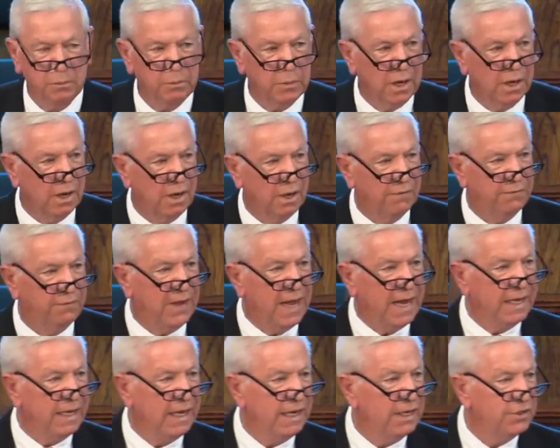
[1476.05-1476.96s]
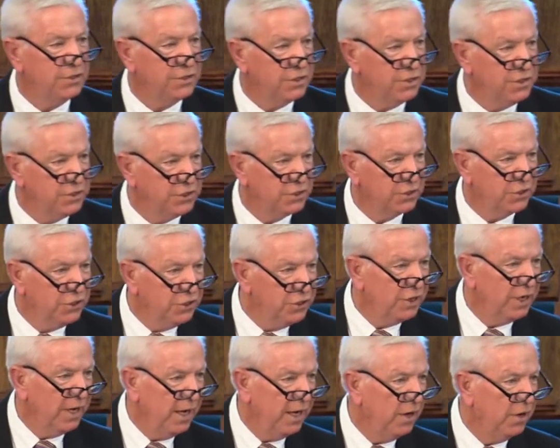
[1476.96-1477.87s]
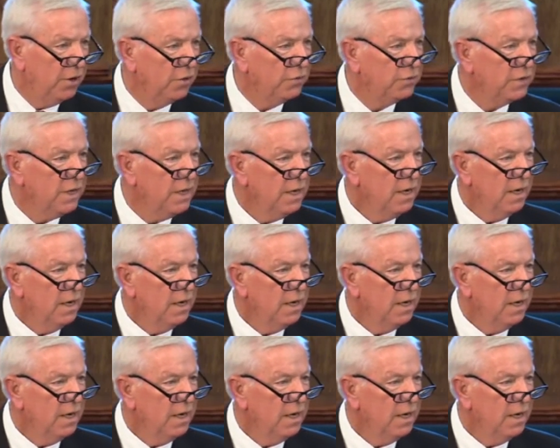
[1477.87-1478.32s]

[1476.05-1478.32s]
uh, finances, good health,